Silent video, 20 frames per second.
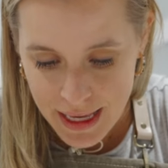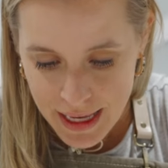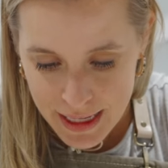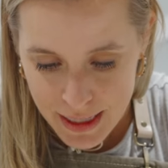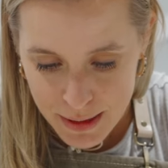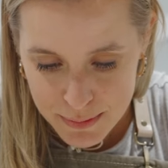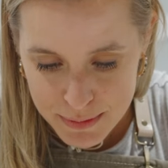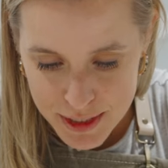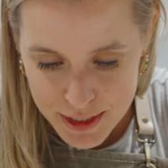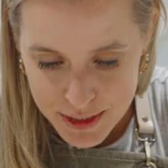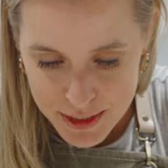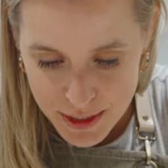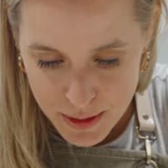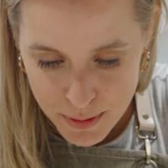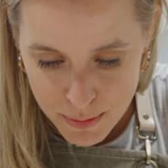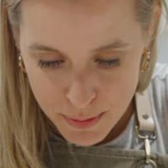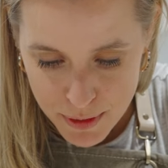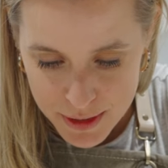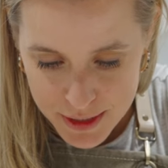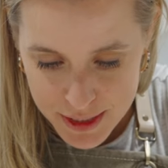And I'm just
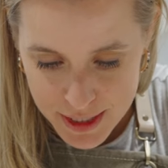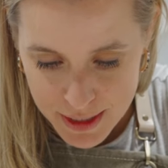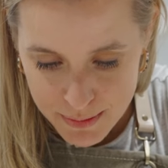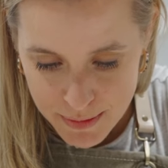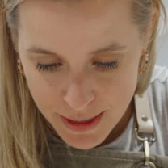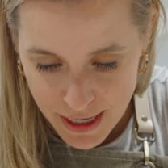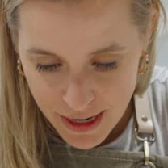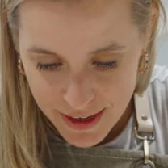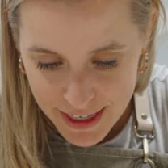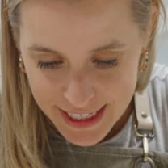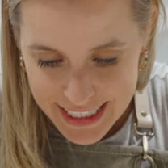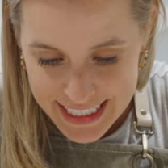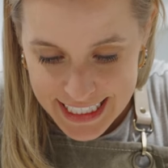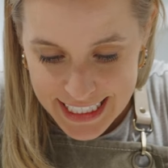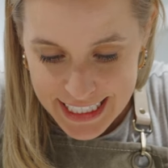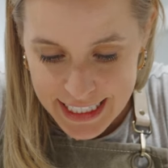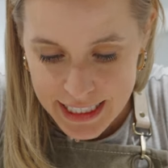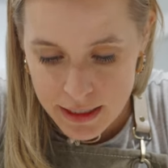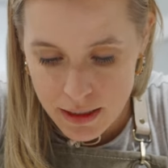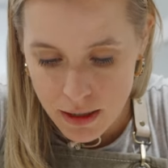going to push him down
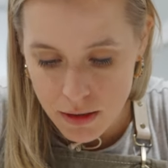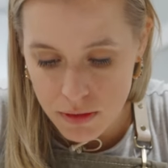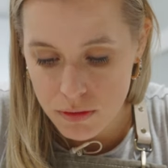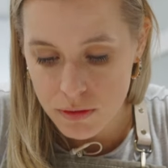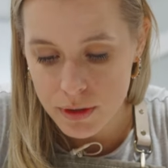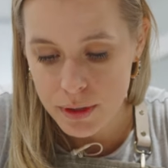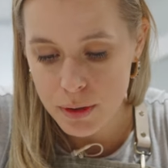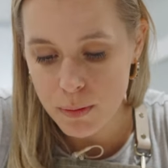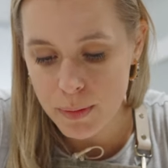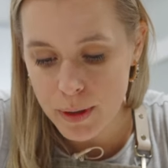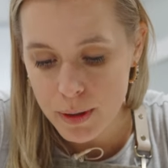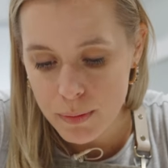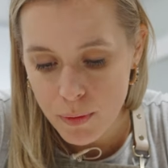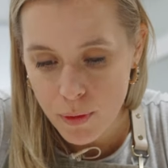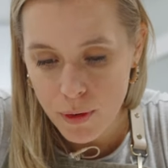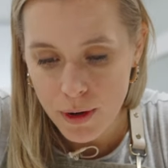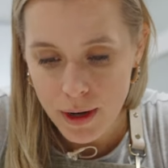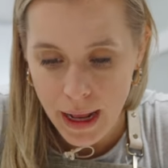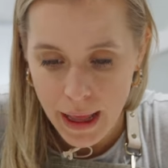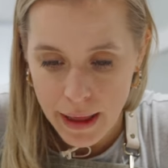a little bit
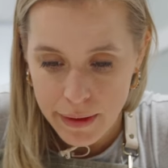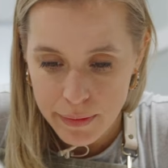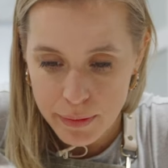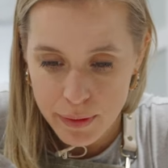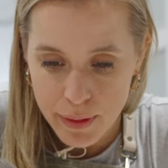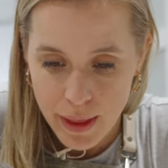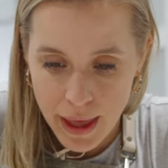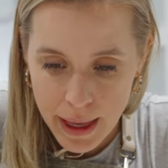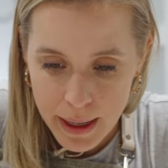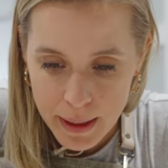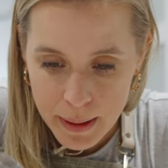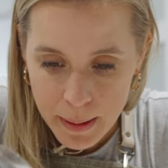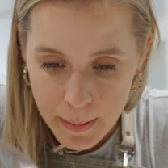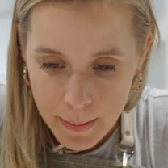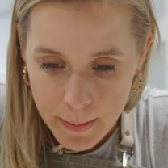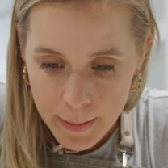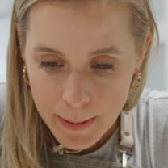more, and then...